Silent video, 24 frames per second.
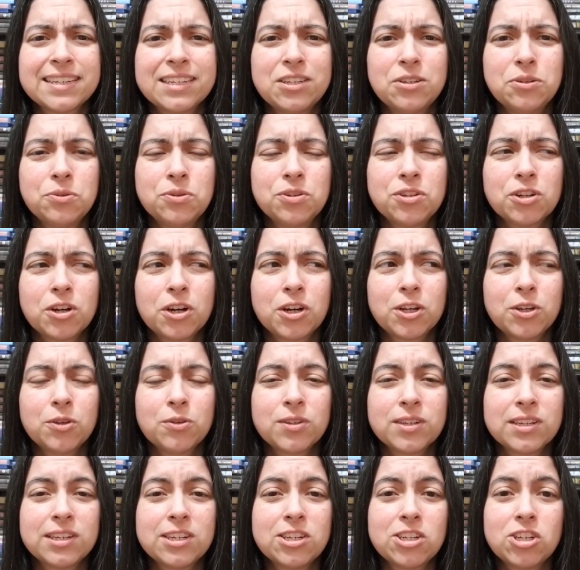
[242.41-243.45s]
You start
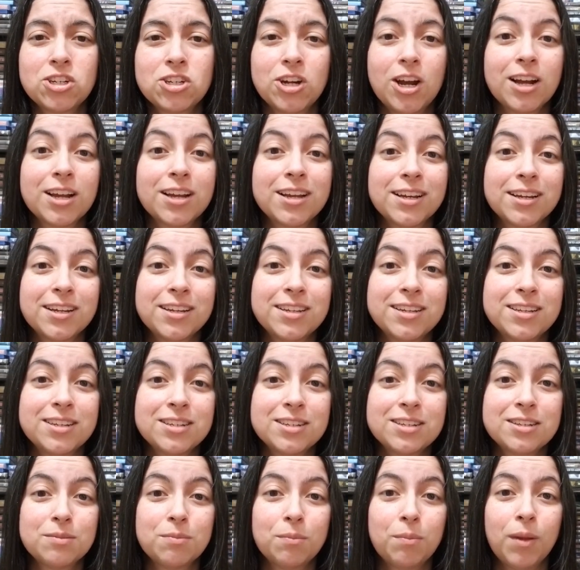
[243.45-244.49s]
using
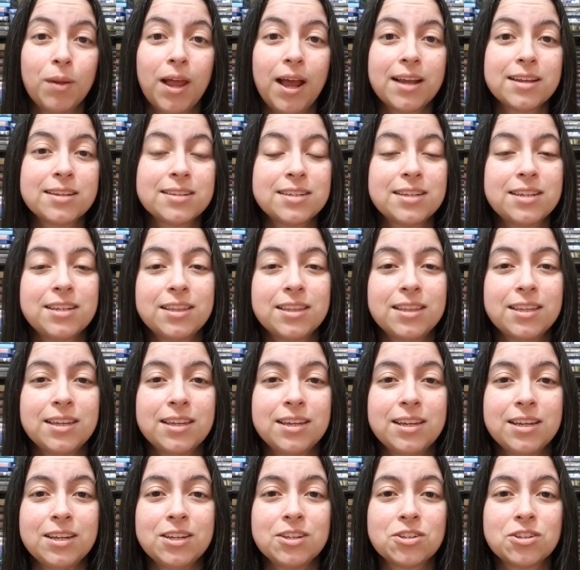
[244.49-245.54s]
shotguns, blasting
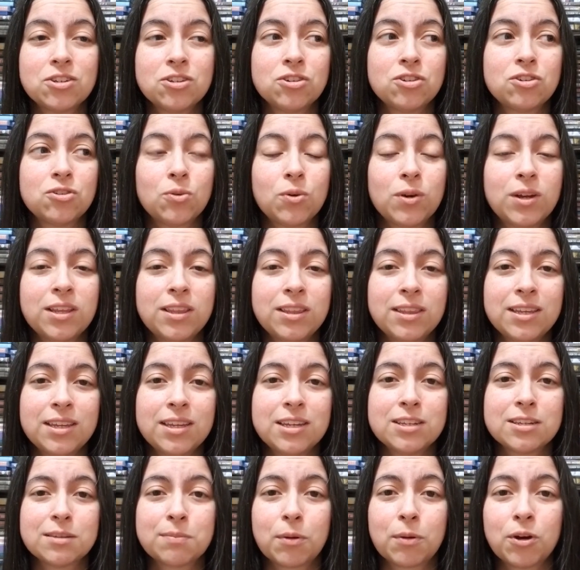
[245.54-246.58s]
things, destroying
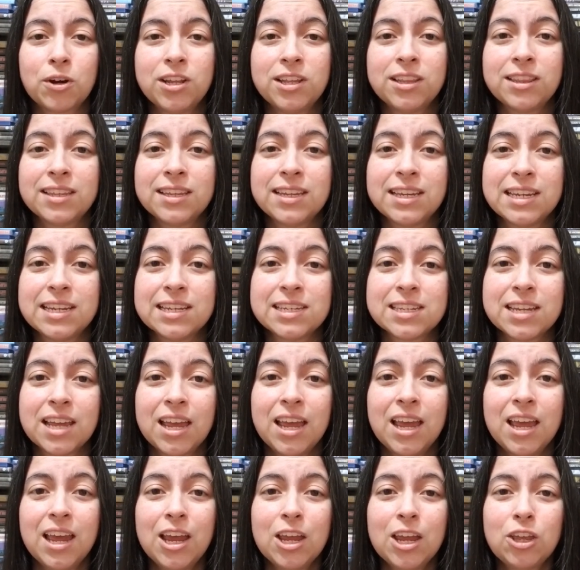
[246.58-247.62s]
things, burning things.
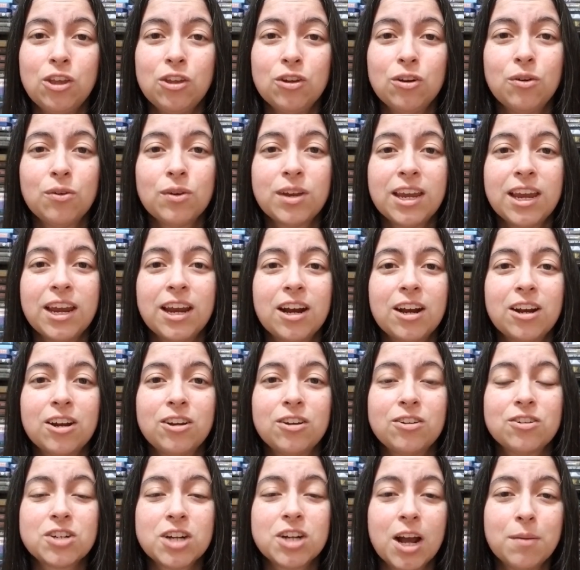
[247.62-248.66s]
You don't care,
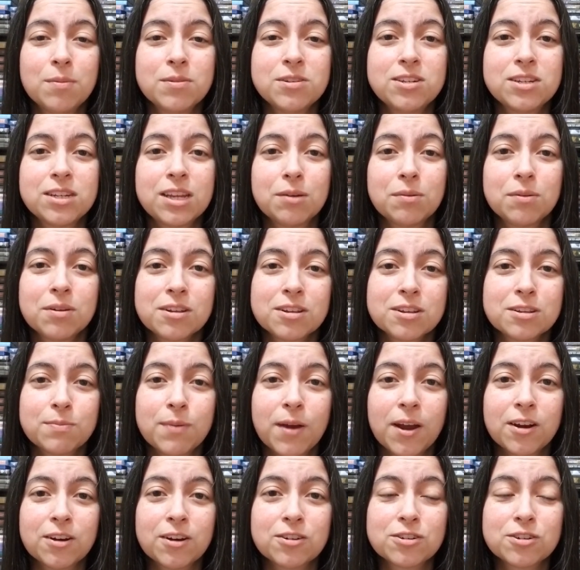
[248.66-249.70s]
your job is to get rid of the
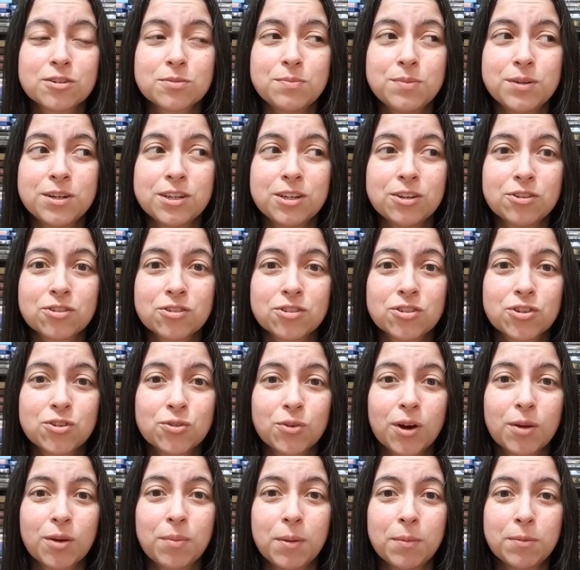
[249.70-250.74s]
spiders, but you're
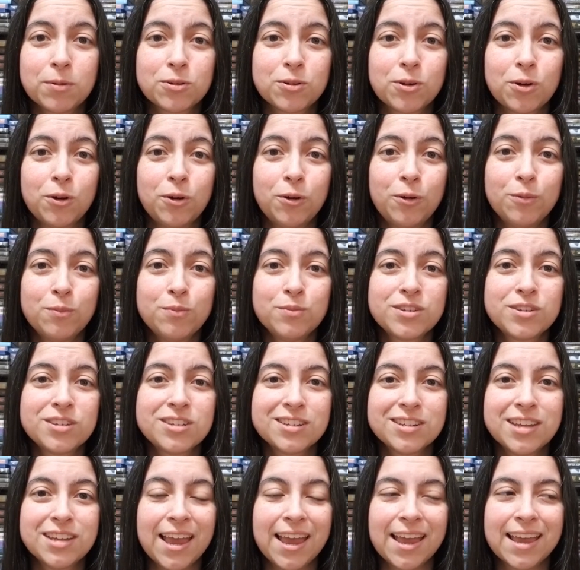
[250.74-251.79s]
destroying people's homes,
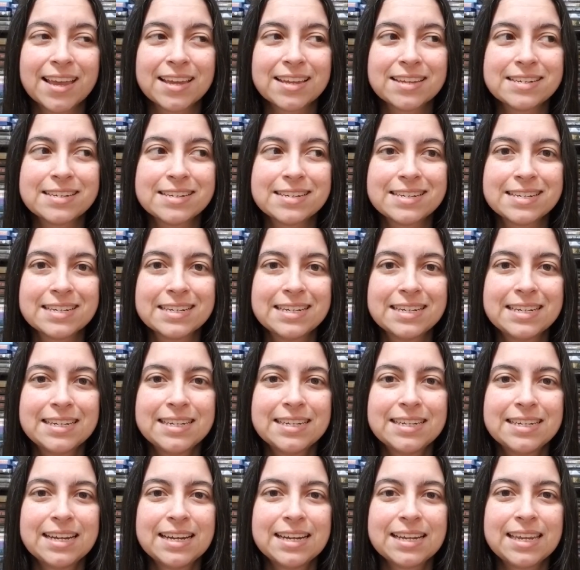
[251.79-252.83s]
and
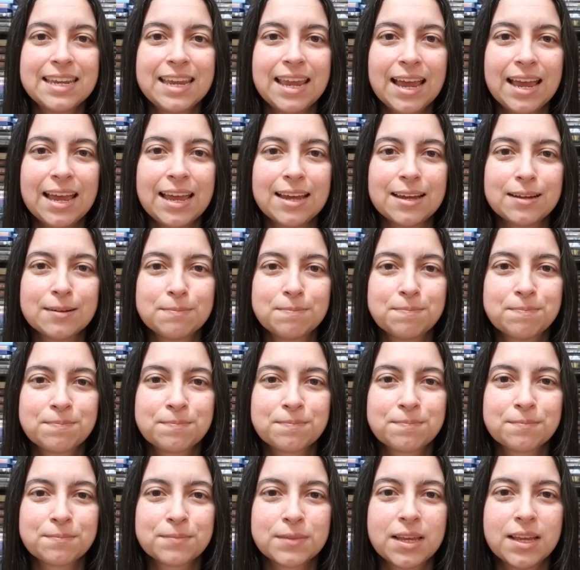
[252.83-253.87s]
yeah,
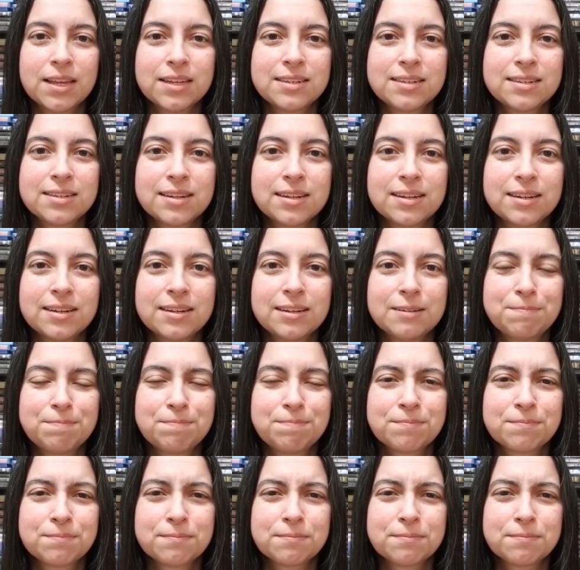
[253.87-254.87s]
it's a...